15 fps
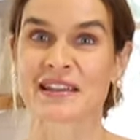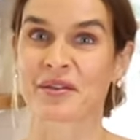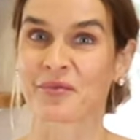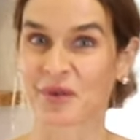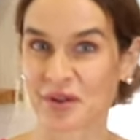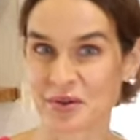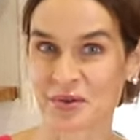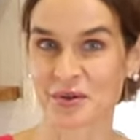like
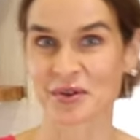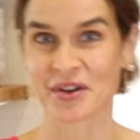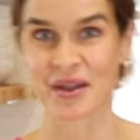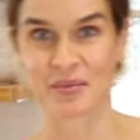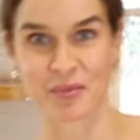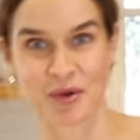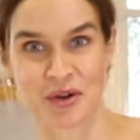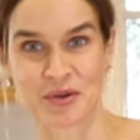one quarter
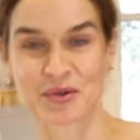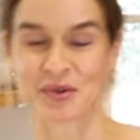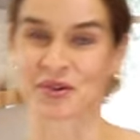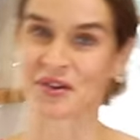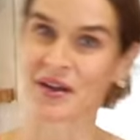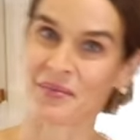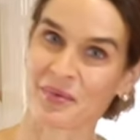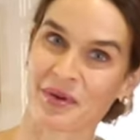cup, one
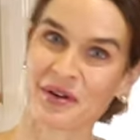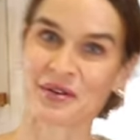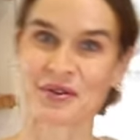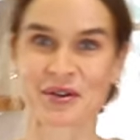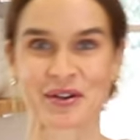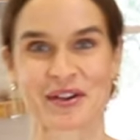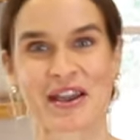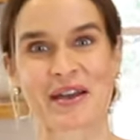quarter cup, one
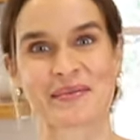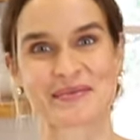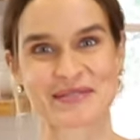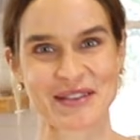quarter cup.